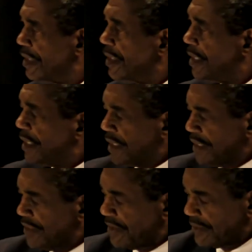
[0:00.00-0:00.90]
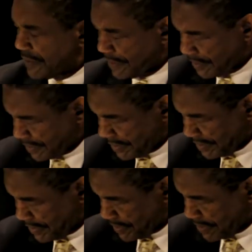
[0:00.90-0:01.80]

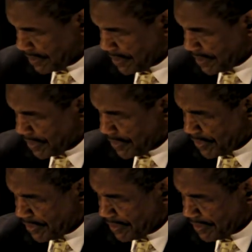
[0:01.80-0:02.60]
Nothing is said.